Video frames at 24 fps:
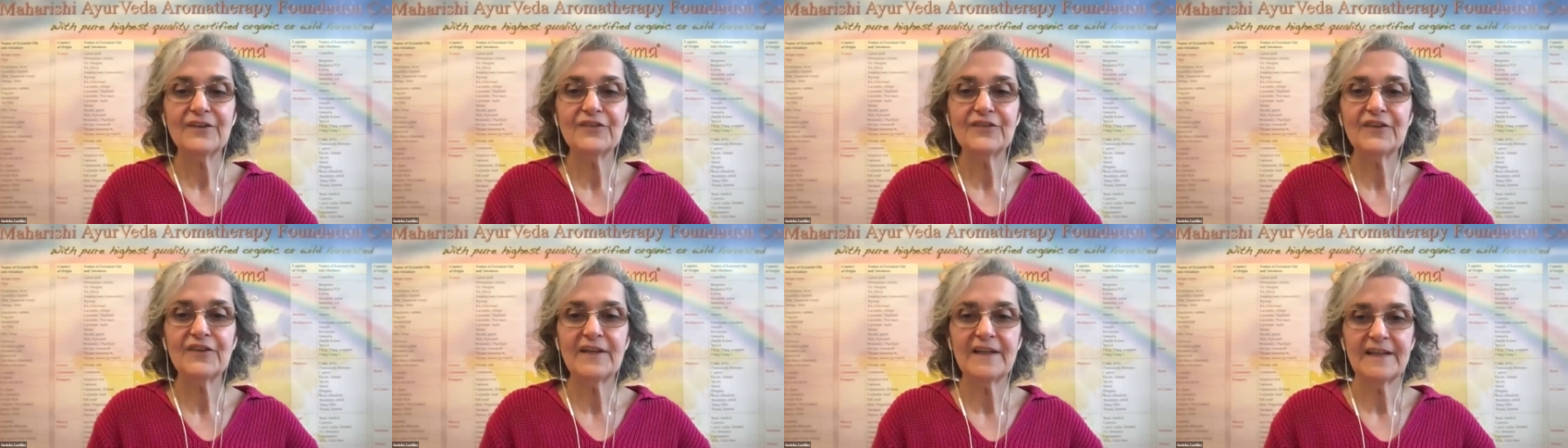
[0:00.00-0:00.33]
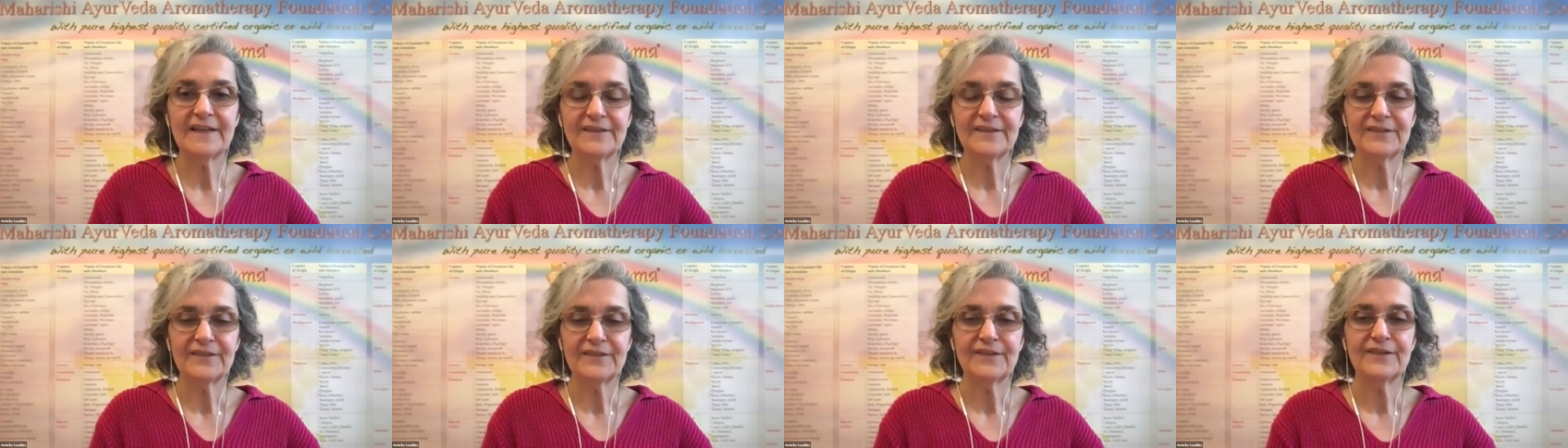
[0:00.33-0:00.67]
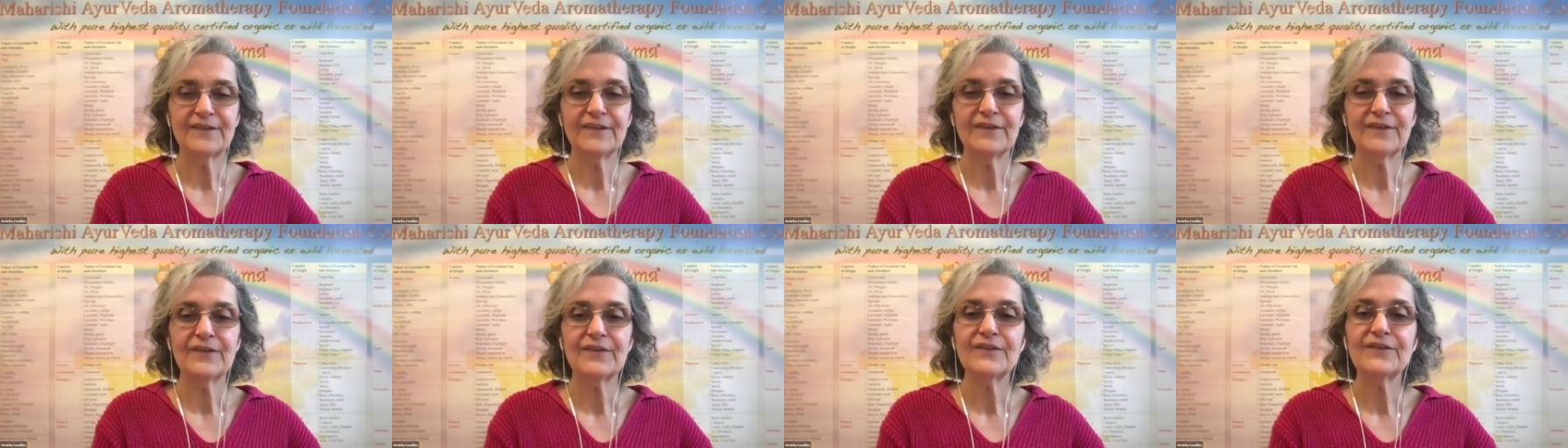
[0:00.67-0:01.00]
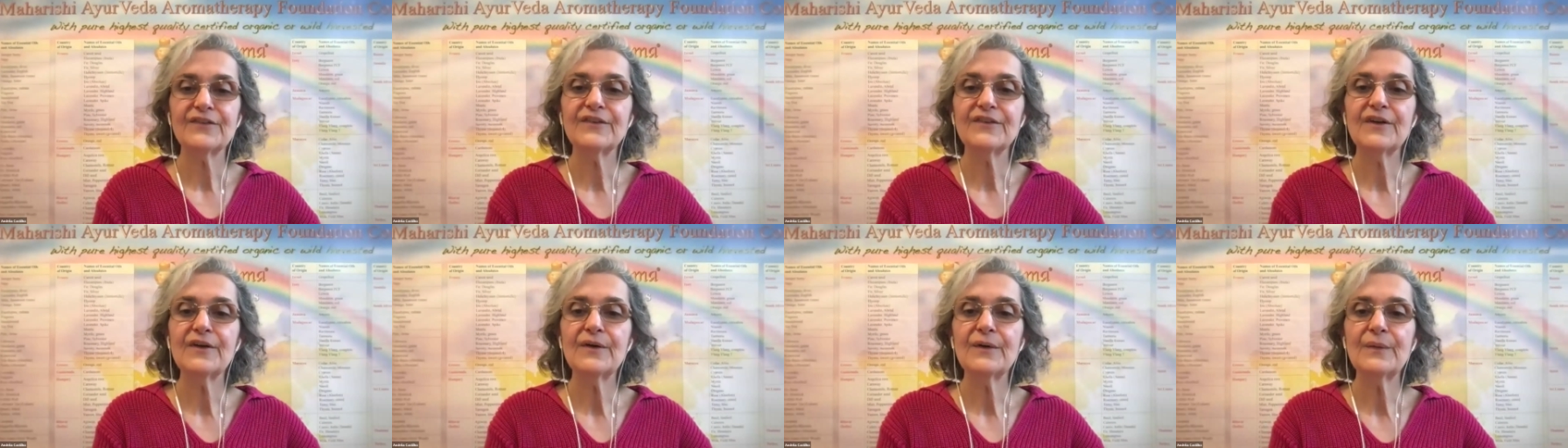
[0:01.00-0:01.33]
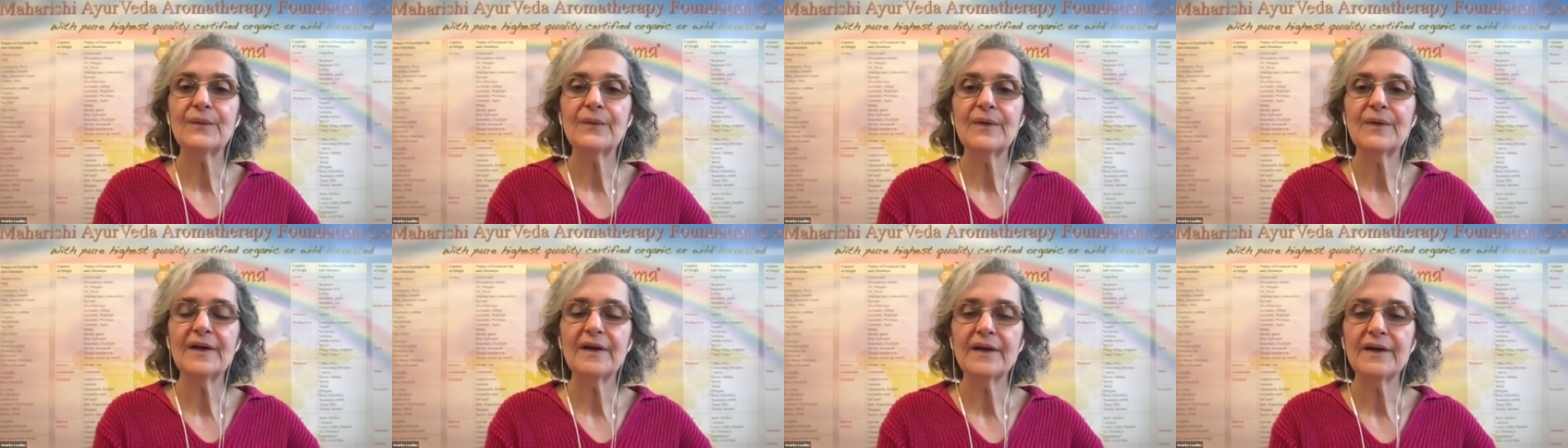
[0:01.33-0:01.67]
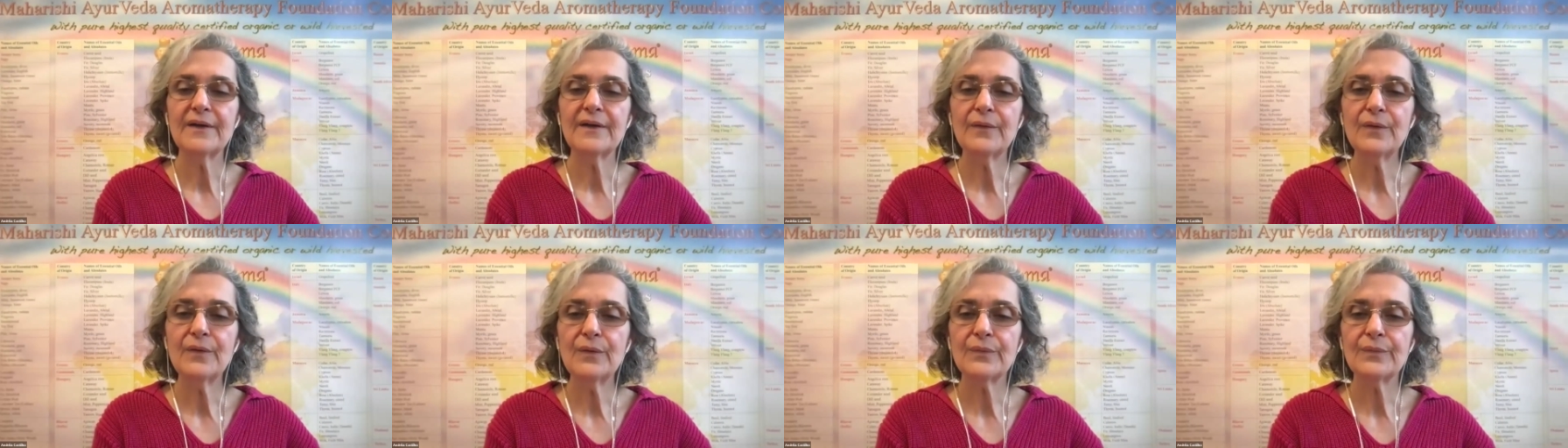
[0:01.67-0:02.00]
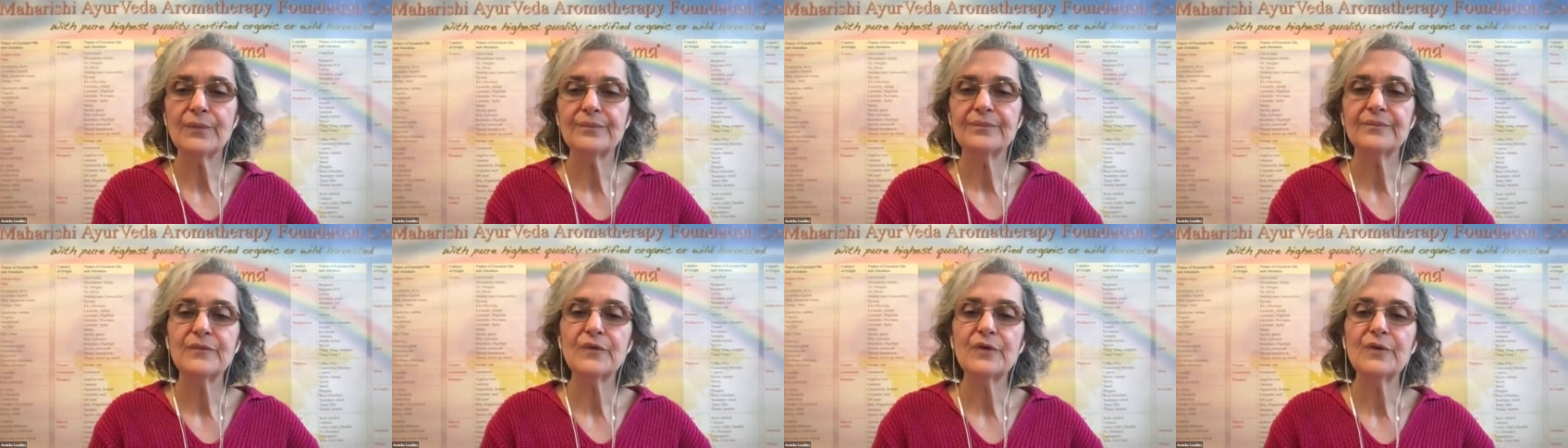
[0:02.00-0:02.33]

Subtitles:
Excellent. So, oh,